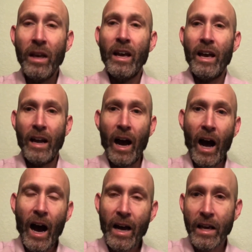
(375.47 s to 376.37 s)
and a
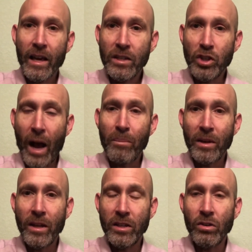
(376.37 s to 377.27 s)
high-end
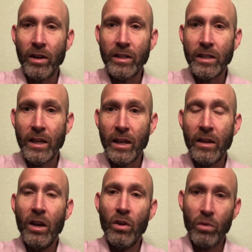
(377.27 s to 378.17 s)
Japanese green
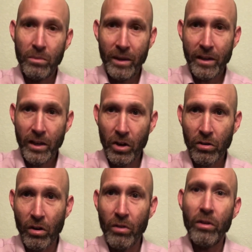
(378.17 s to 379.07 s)
tea would be
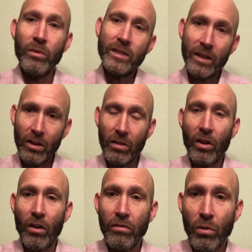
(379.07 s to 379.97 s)
Gyokuro, and we sell
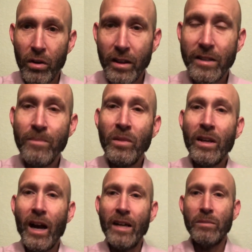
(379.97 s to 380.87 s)
all 4 of these.
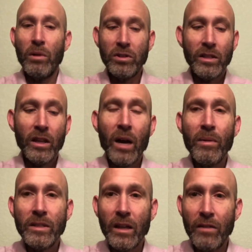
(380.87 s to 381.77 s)
Guys, post in the
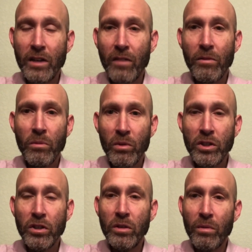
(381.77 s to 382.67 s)
comments. I'd love to hear from you.
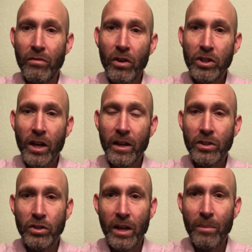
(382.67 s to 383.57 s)
Which do you prefer, Chinese
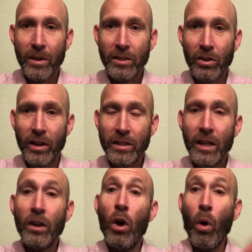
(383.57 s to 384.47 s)
or Japanese green
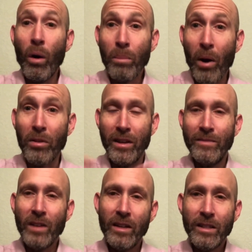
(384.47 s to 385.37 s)
tea, or both?
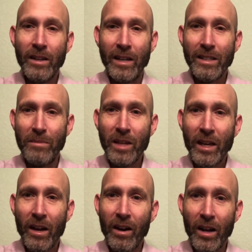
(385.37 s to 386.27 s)
Until next time, take
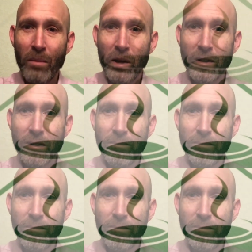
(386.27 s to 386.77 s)
care and God bless.